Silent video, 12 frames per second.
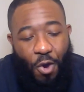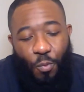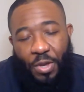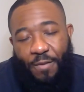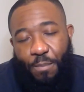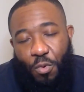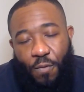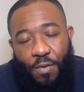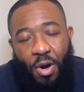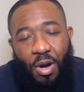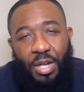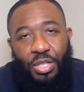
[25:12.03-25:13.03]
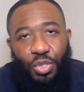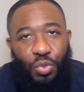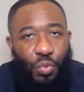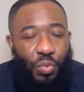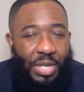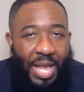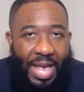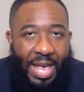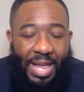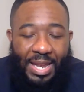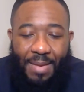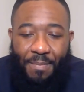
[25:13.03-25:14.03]
We move on to
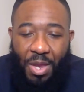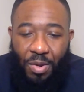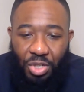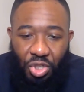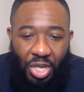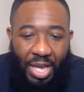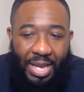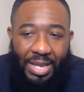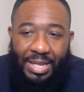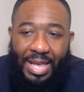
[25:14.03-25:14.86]
Ned and Mary Jane.